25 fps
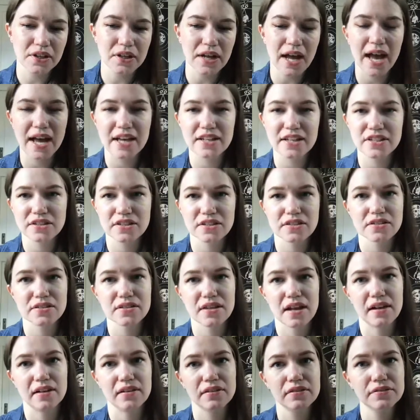to ask
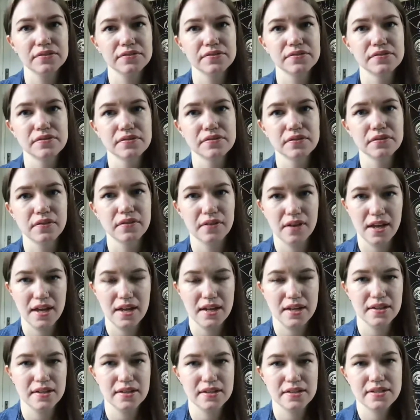yourself,
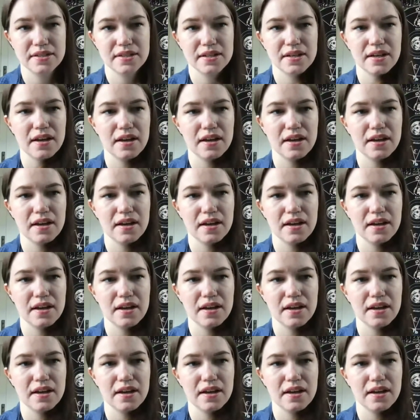and